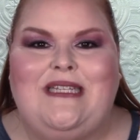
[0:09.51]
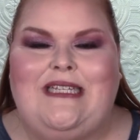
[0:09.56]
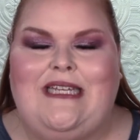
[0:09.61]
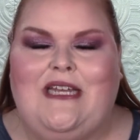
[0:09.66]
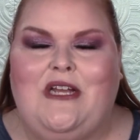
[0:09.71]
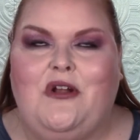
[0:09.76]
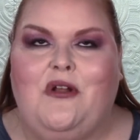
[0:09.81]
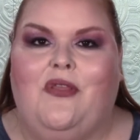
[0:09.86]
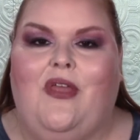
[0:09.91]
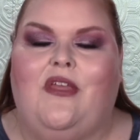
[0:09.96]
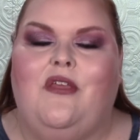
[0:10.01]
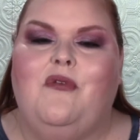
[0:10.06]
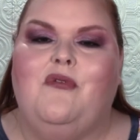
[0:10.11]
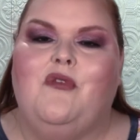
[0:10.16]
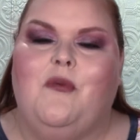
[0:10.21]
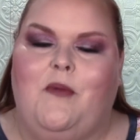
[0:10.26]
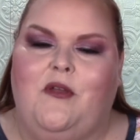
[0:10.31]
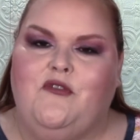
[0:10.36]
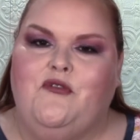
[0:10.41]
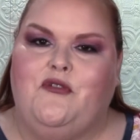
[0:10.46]
here. Thank you
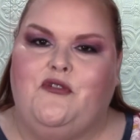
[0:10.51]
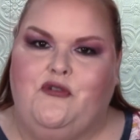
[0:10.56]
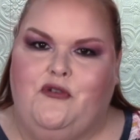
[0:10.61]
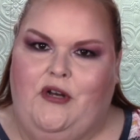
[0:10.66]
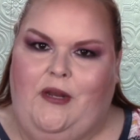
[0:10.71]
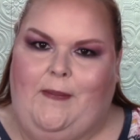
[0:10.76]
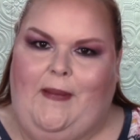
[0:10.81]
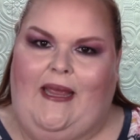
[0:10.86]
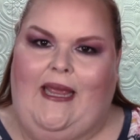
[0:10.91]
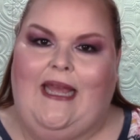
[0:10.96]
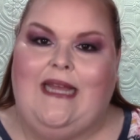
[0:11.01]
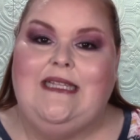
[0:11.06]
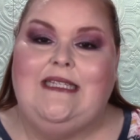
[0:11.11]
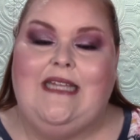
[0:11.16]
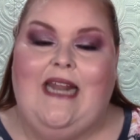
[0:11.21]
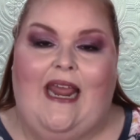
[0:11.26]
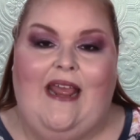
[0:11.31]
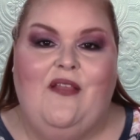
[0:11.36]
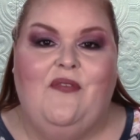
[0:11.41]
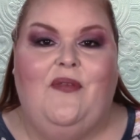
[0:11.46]
so much for joining me. In
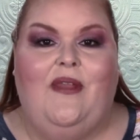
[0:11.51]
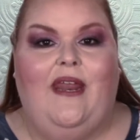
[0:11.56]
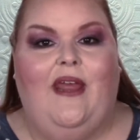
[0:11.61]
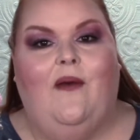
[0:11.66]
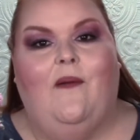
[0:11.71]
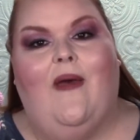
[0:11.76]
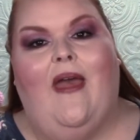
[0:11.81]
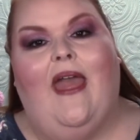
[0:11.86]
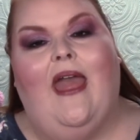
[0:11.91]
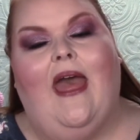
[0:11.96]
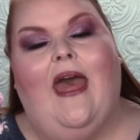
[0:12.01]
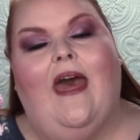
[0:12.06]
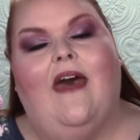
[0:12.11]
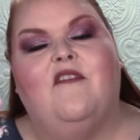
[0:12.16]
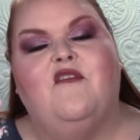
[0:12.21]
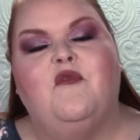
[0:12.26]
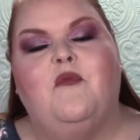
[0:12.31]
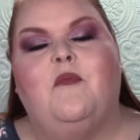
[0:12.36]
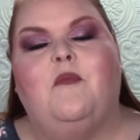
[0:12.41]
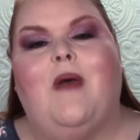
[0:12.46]
today's video, I
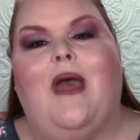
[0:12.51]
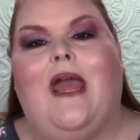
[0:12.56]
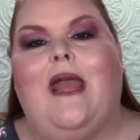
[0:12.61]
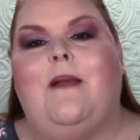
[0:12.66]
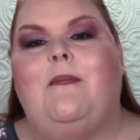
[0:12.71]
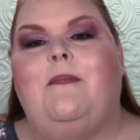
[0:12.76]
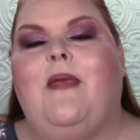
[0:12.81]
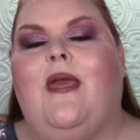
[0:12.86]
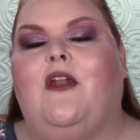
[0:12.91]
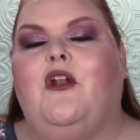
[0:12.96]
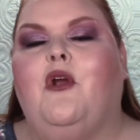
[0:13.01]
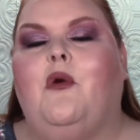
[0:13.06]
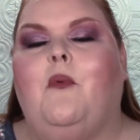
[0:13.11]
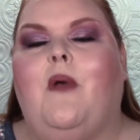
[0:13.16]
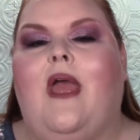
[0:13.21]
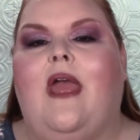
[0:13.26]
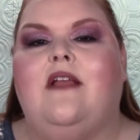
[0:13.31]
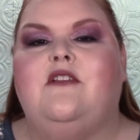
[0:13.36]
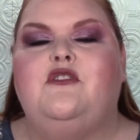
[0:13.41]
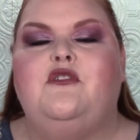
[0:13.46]
have my Pan Our
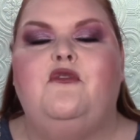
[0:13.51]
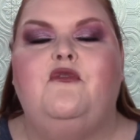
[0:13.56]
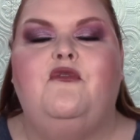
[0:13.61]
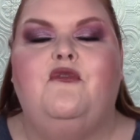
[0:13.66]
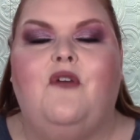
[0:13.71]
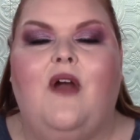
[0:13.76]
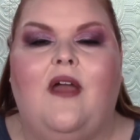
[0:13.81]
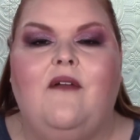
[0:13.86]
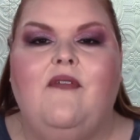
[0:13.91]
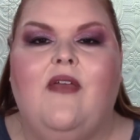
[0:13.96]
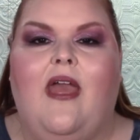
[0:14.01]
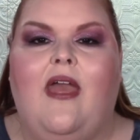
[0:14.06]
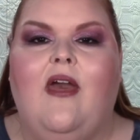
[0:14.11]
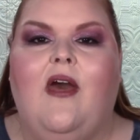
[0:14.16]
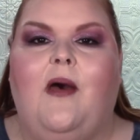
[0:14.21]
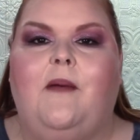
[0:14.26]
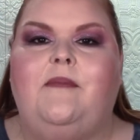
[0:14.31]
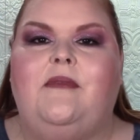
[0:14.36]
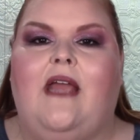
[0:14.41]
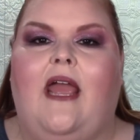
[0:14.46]
Way to 5K
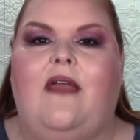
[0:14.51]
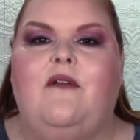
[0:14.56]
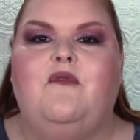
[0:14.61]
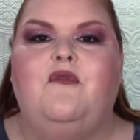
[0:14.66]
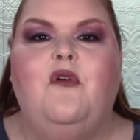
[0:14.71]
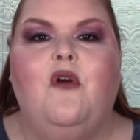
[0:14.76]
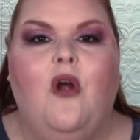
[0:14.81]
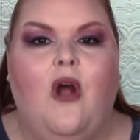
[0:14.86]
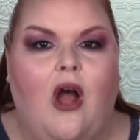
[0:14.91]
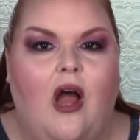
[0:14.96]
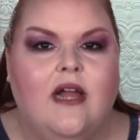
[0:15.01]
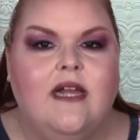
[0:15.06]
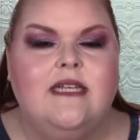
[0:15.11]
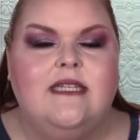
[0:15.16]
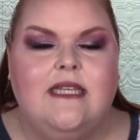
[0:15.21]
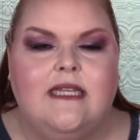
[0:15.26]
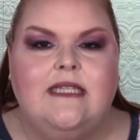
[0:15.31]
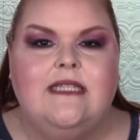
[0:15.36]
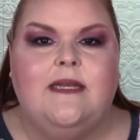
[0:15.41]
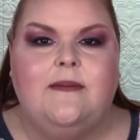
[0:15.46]
update for
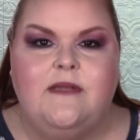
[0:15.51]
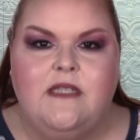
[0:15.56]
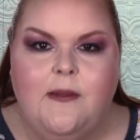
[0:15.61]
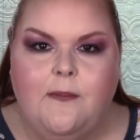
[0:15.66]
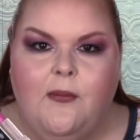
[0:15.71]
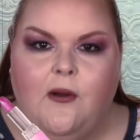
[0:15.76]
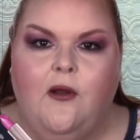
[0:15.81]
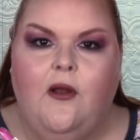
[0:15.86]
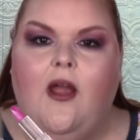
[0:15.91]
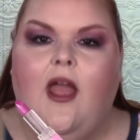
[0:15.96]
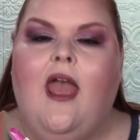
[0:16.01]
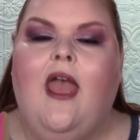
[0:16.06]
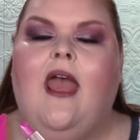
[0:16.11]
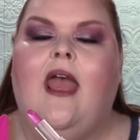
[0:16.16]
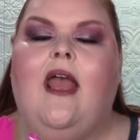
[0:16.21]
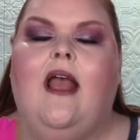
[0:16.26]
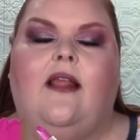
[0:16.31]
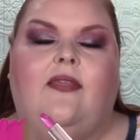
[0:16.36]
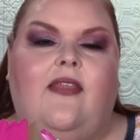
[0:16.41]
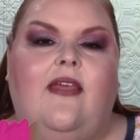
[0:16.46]
August and September.
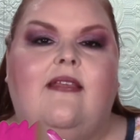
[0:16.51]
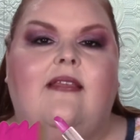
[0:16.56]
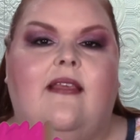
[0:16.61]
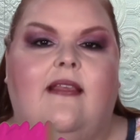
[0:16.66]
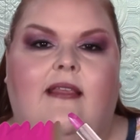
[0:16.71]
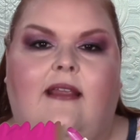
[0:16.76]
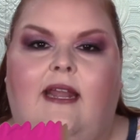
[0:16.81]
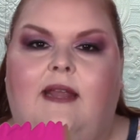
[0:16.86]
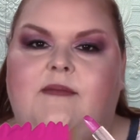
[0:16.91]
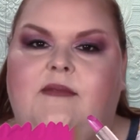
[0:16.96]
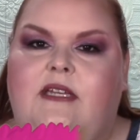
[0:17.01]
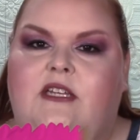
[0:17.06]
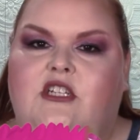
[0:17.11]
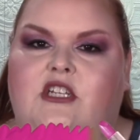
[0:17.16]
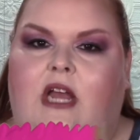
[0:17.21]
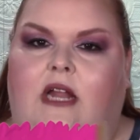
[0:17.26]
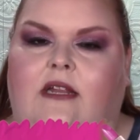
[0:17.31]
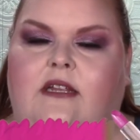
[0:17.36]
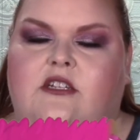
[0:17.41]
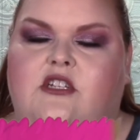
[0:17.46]
This is an empties
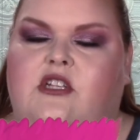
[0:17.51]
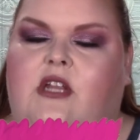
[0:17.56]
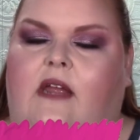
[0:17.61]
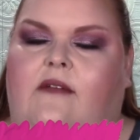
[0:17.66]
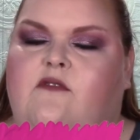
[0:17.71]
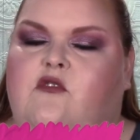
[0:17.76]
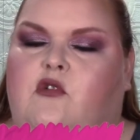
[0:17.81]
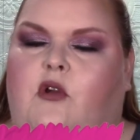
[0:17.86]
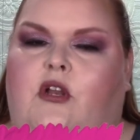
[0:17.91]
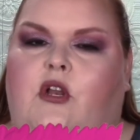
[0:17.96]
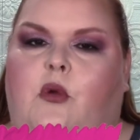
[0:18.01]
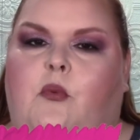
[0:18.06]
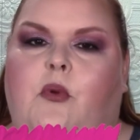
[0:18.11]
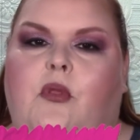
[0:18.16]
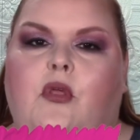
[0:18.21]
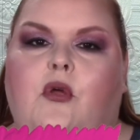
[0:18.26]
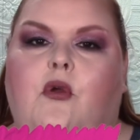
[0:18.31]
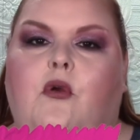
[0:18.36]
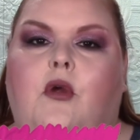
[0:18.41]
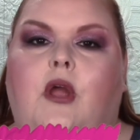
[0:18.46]
challenge that I've joined
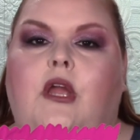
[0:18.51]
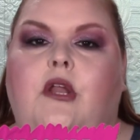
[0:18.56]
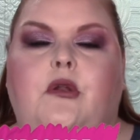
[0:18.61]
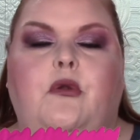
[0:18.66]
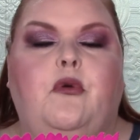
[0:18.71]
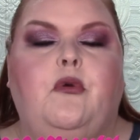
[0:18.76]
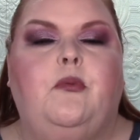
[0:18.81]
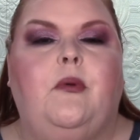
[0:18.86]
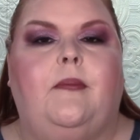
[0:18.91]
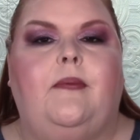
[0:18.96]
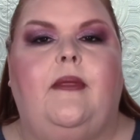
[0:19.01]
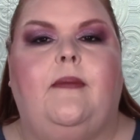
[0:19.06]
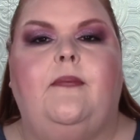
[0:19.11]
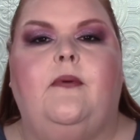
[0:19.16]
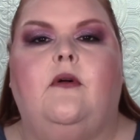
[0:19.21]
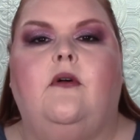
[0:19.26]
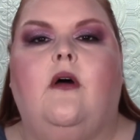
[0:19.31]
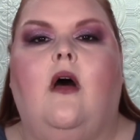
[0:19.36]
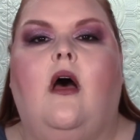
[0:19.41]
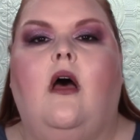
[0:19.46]
with a great group of
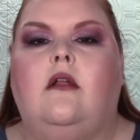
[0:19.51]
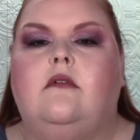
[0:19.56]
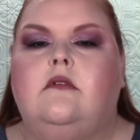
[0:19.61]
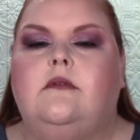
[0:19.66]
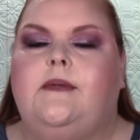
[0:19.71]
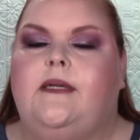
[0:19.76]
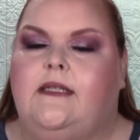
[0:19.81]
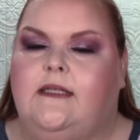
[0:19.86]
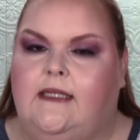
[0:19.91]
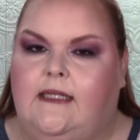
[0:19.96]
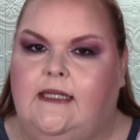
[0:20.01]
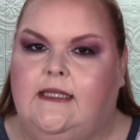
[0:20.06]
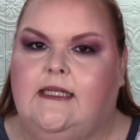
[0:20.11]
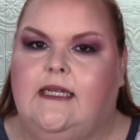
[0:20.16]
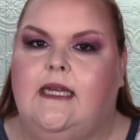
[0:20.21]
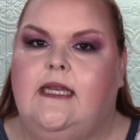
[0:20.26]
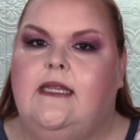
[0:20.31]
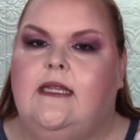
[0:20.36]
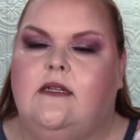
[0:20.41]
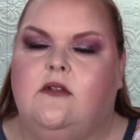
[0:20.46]
people. All will be linked
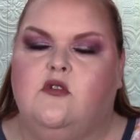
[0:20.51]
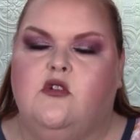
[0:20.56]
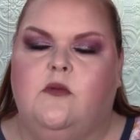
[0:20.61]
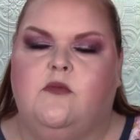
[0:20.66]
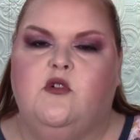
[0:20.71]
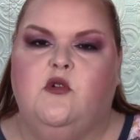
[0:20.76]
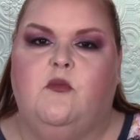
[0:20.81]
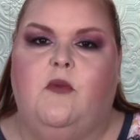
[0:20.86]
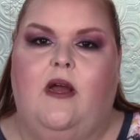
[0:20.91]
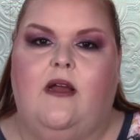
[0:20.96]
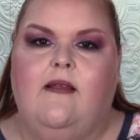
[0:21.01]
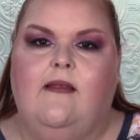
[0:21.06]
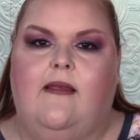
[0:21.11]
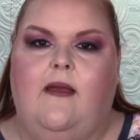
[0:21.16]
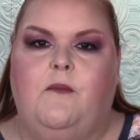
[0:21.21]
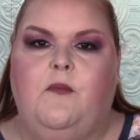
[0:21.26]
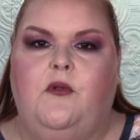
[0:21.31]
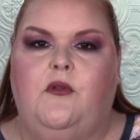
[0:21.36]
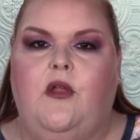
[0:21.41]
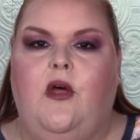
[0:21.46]
in the description box
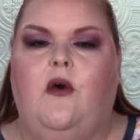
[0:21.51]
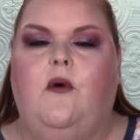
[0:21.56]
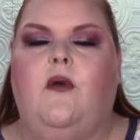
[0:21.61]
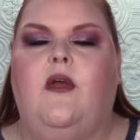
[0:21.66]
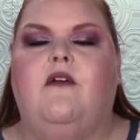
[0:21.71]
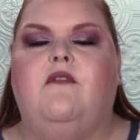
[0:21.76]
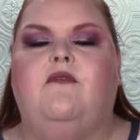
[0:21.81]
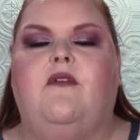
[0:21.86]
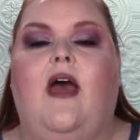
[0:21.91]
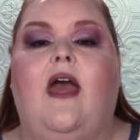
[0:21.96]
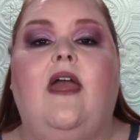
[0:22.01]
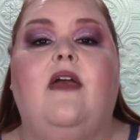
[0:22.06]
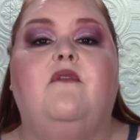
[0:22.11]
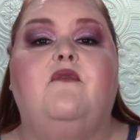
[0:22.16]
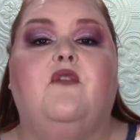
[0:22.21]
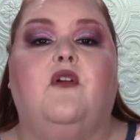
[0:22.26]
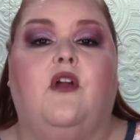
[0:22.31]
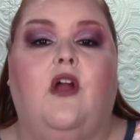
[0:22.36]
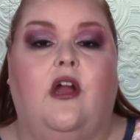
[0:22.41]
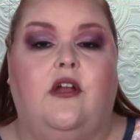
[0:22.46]
down below. If I have
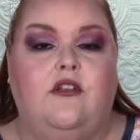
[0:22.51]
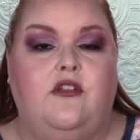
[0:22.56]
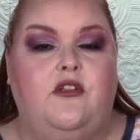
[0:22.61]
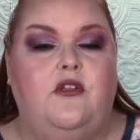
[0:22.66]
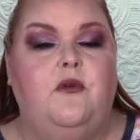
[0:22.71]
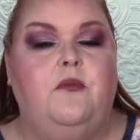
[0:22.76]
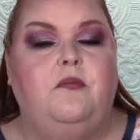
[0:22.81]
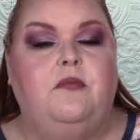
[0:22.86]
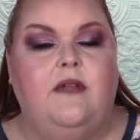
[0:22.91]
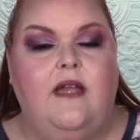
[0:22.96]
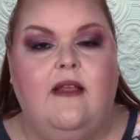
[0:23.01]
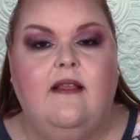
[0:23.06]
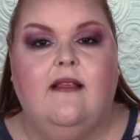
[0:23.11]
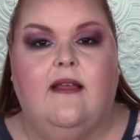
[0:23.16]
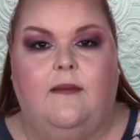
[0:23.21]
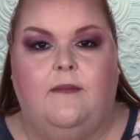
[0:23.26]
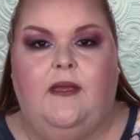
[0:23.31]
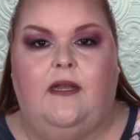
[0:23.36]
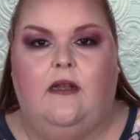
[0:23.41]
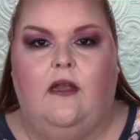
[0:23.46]
forgotten you, please
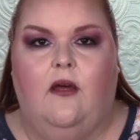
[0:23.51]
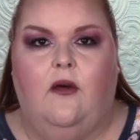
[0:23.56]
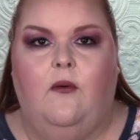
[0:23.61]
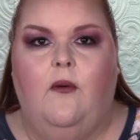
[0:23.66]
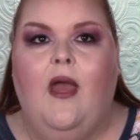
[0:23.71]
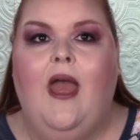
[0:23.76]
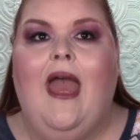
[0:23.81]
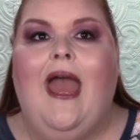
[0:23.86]
let me know.